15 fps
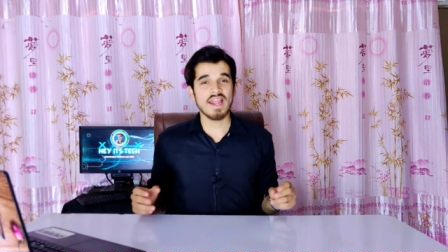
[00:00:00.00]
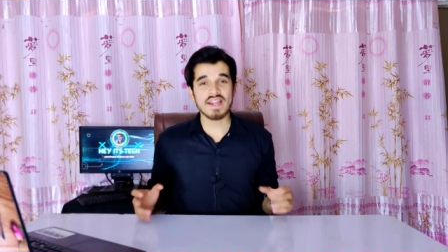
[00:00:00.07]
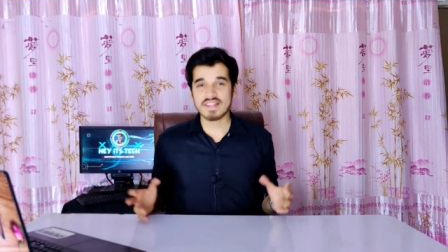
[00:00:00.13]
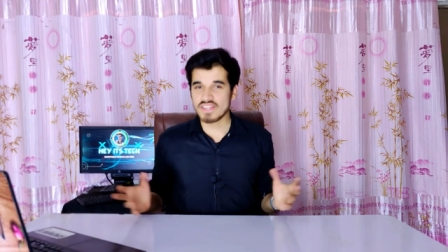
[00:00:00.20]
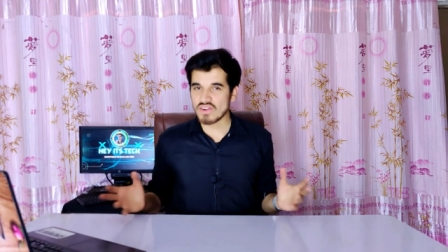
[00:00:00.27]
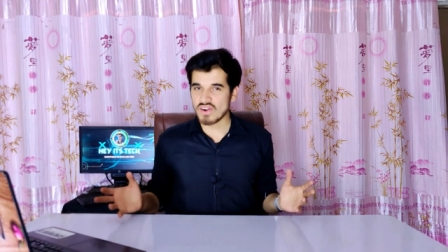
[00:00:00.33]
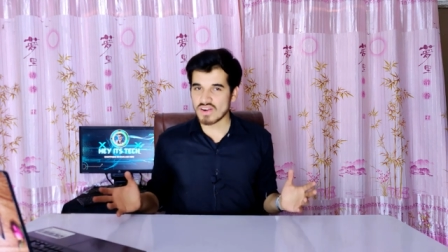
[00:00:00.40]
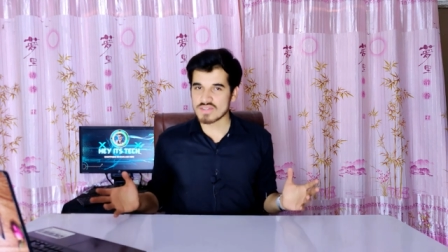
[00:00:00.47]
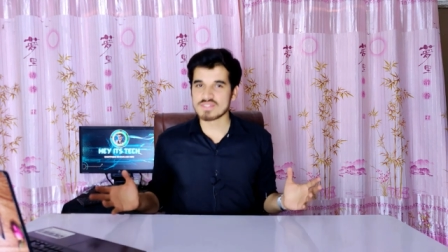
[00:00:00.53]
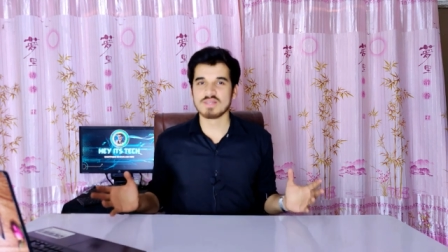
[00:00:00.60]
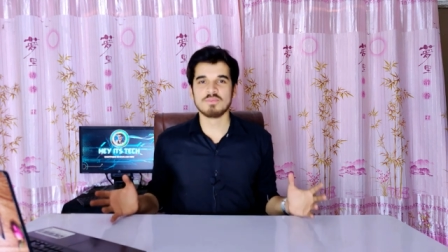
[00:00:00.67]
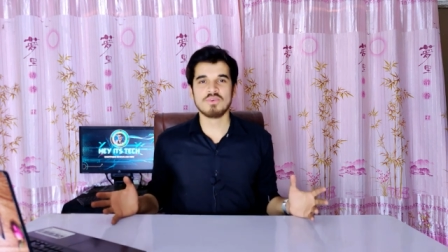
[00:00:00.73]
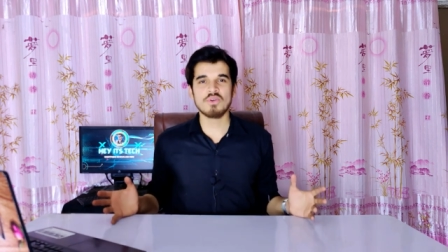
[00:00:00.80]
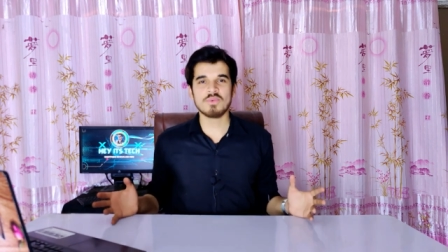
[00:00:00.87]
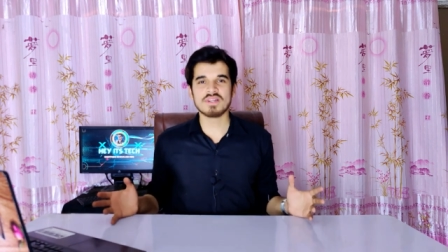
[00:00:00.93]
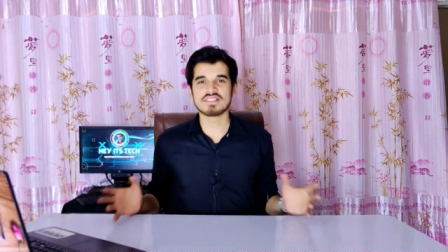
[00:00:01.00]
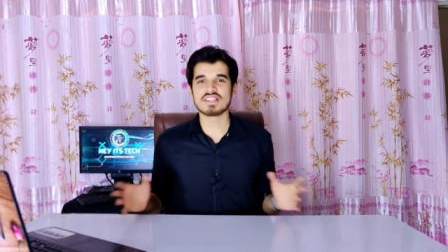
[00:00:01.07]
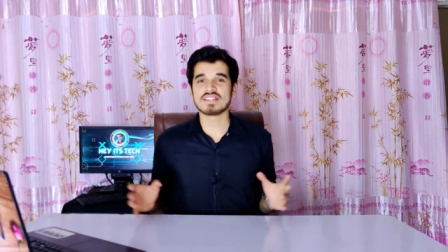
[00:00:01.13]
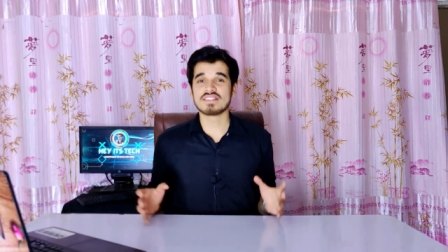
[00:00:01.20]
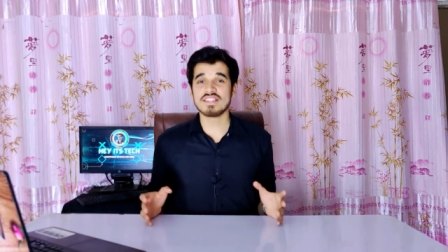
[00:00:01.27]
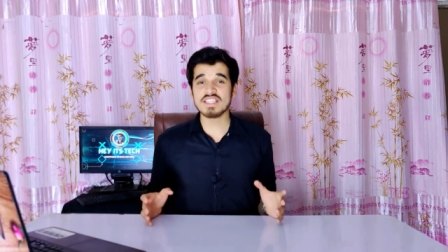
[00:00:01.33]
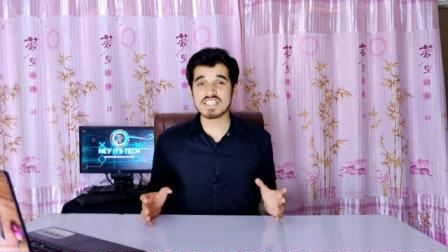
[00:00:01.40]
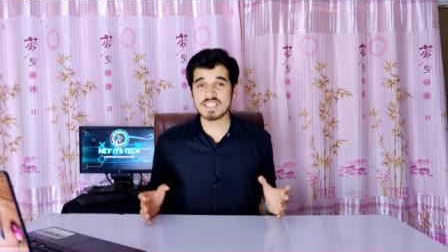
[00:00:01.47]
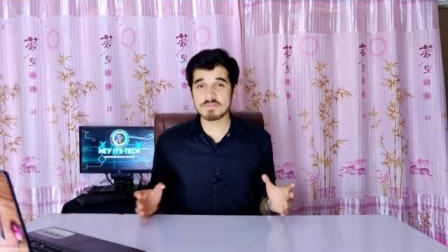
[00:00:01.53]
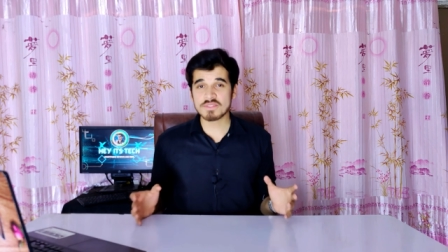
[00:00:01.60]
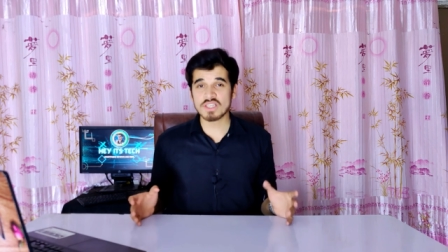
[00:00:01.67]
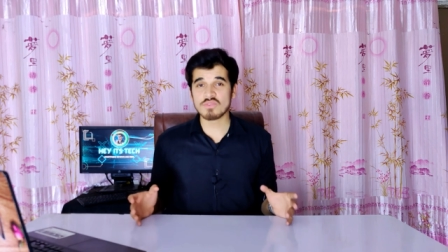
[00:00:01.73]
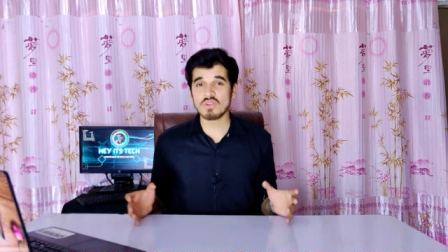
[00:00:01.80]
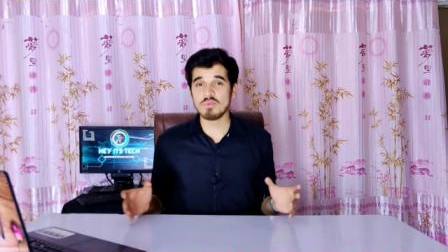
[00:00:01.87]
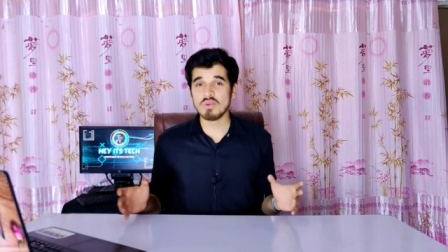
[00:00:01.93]
And there are some rumors that this
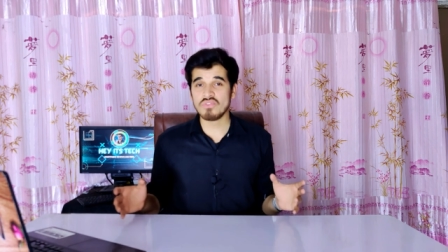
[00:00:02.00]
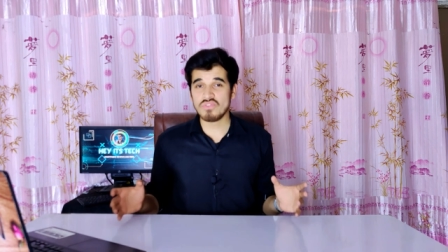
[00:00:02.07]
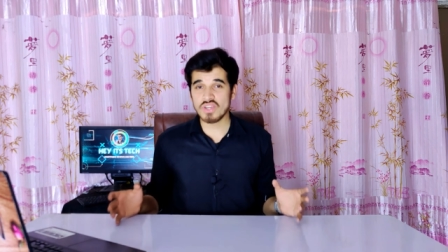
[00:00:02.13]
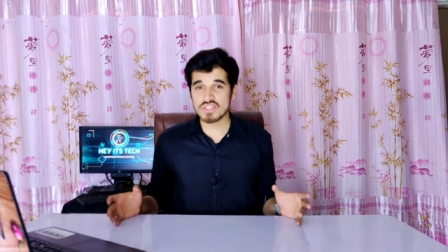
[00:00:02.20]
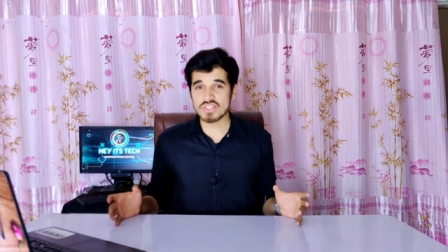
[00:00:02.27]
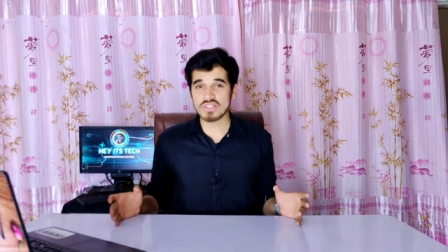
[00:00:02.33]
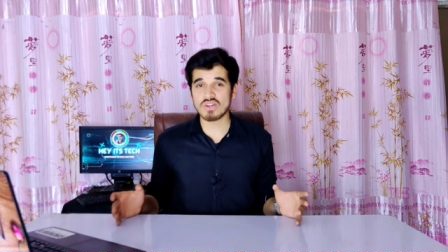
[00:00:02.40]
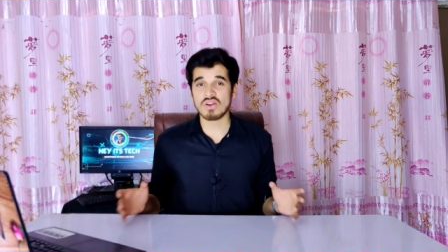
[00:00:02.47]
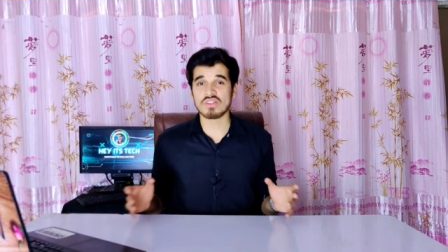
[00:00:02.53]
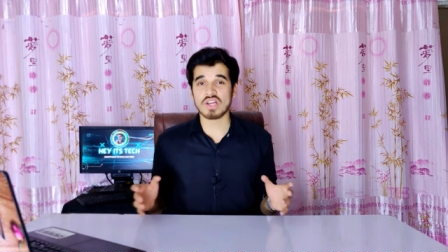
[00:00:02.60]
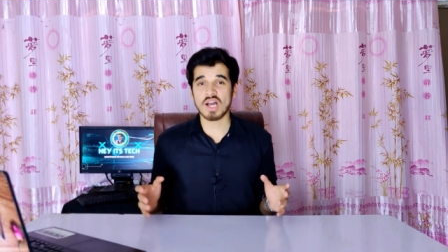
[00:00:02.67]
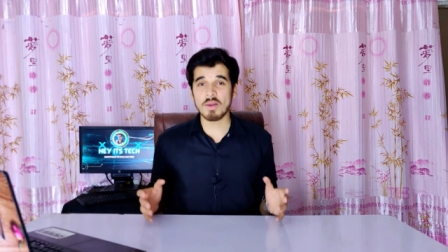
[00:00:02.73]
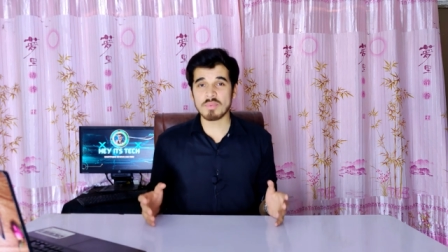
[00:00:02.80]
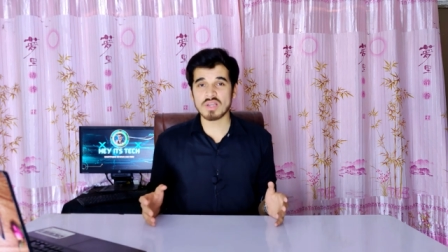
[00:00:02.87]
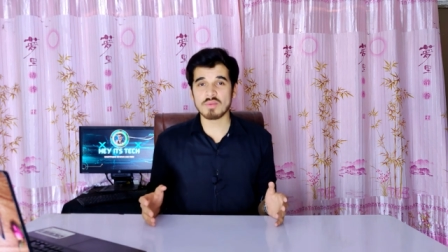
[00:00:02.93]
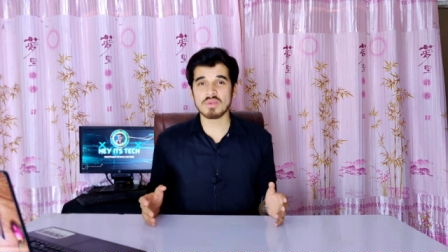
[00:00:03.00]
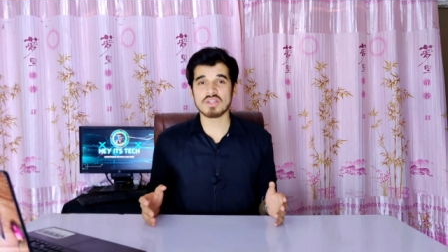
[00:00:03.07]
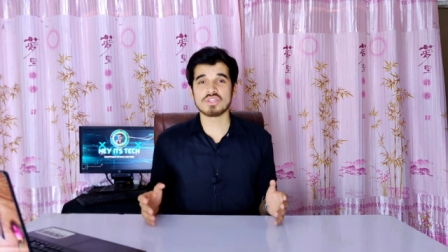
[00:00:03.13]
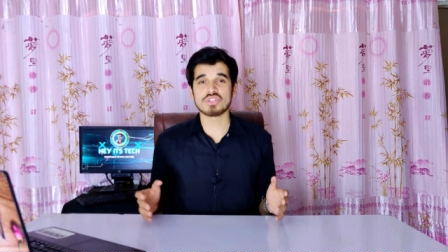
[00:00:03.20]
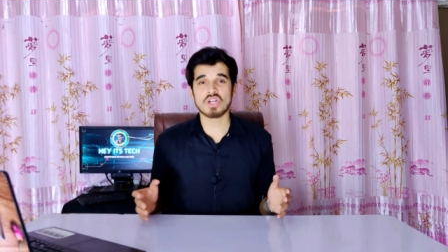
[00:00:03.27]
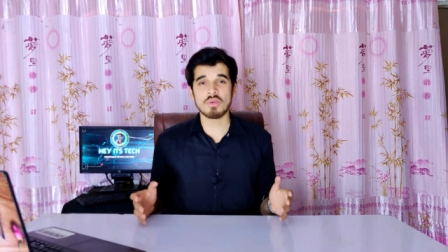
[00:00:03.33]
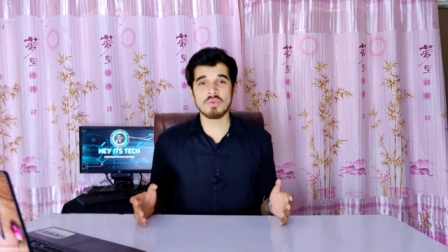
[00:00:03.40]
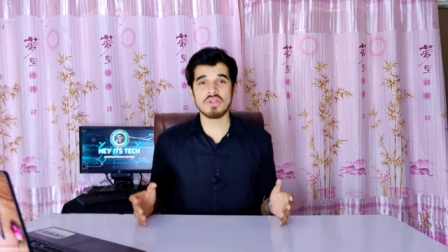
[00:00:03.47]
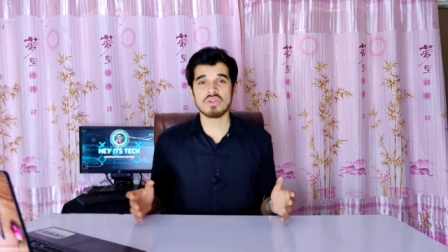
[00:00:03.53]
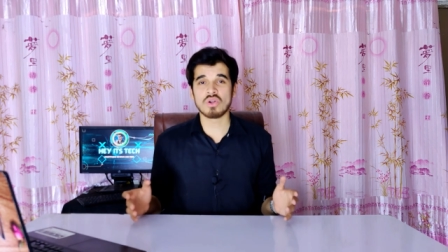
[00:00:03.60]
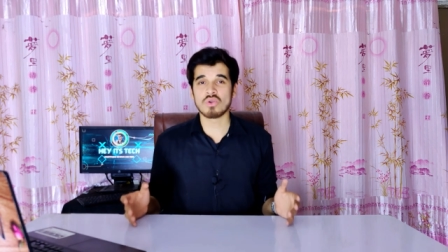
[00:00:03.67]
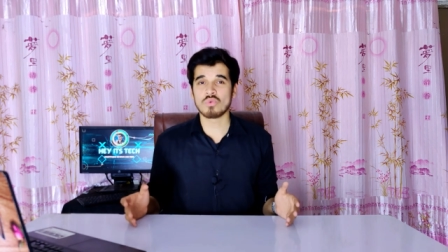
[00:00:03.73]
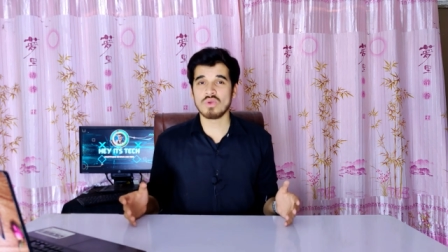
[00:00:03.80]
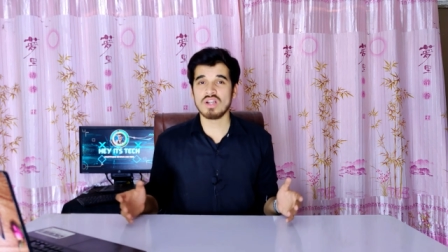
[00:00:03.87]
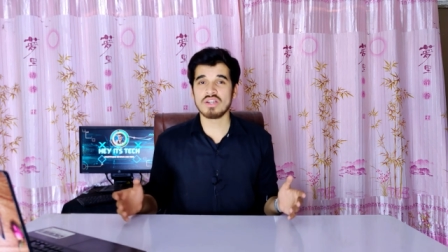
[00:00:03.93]
chipset will be featured on the upcoming Xiaomi
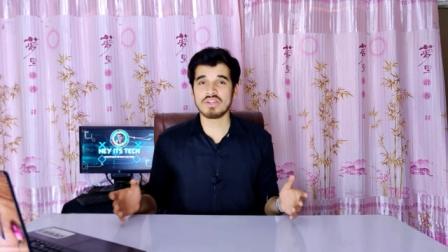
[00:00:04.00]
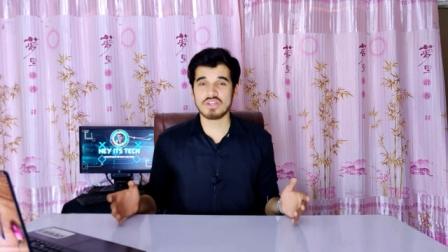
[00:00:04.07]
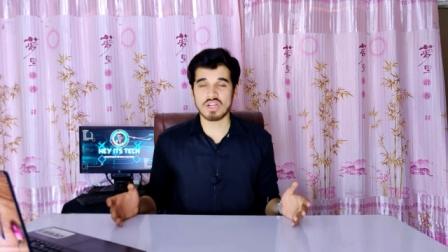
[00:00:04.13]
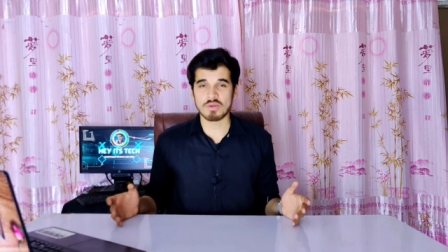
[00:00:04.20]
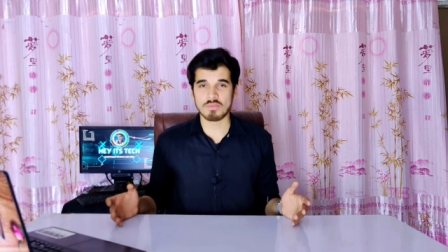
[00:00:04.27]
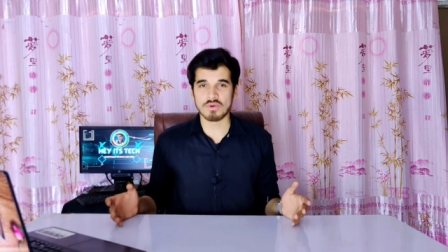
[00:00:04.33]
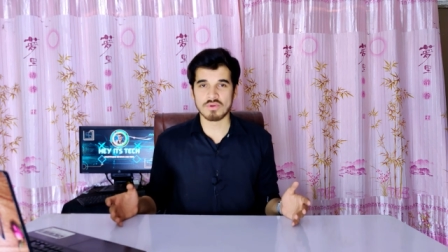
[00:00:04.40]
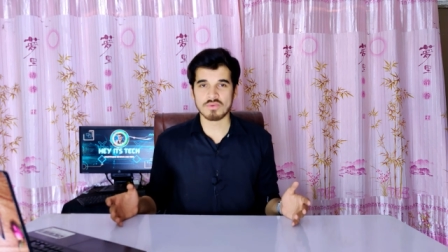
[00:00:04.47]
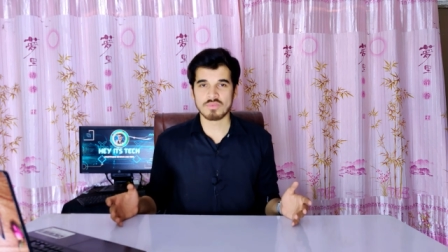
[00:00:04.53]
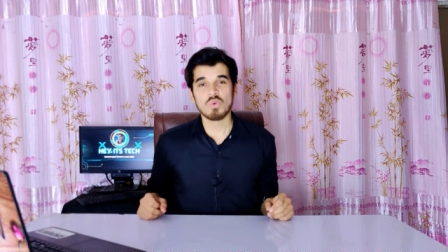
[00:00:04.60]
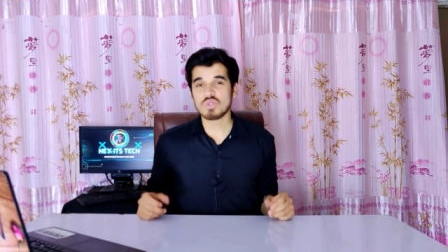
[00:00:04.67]
Note twelve Turbo,